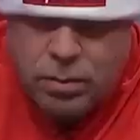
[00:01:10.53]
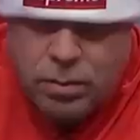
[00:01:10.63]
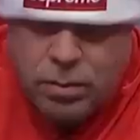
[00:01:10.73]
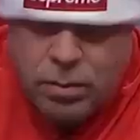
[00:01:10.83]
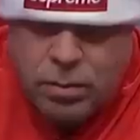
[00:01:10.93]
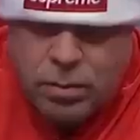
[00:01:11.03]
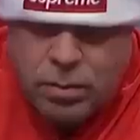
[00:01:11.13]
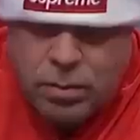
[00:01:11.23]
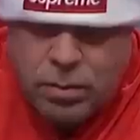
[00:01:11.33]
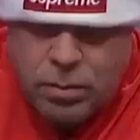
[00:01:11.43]

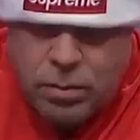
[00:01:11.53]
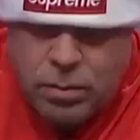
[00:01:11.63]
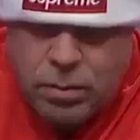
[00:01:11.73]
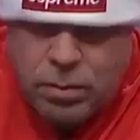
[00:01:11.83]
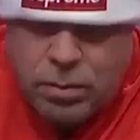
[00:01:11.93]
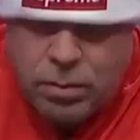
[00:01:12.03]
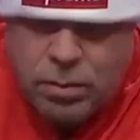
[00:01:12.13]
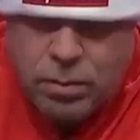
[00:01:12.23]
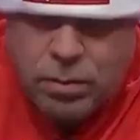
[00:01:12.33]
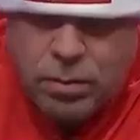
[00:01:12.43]

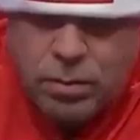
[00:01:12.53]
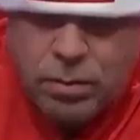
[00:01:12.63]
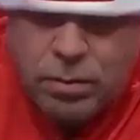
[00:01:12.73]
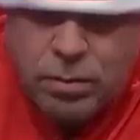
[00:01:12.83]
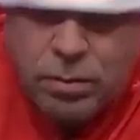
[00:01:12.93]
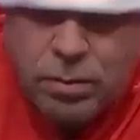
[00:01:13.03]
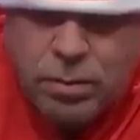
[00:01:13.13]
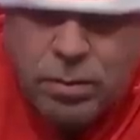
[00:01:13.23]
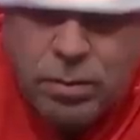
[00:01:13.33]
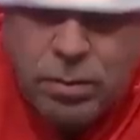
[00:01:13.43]

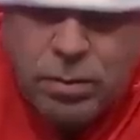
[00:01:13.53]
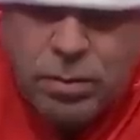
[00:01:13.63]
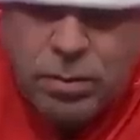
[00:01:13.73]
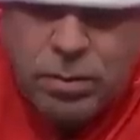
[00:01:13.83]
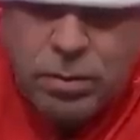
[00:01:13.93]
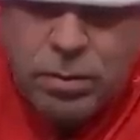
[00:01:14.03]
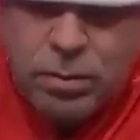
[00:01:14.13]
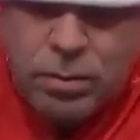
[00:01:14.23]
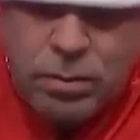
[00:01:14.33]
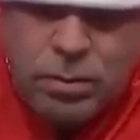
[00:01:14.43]

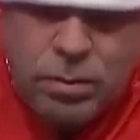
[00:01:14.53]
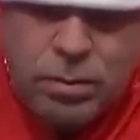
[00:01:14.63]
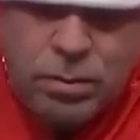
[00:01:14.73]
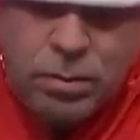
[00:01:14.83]
(silence)